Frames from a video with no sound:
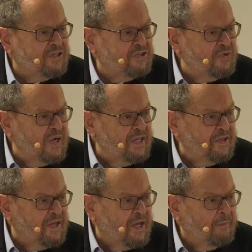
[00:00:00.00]
to do
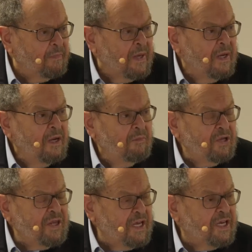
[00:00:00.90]
anything,
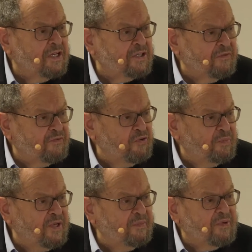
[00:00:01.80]
but they killed a few
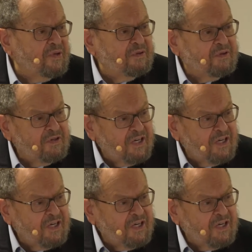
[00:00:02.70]
people,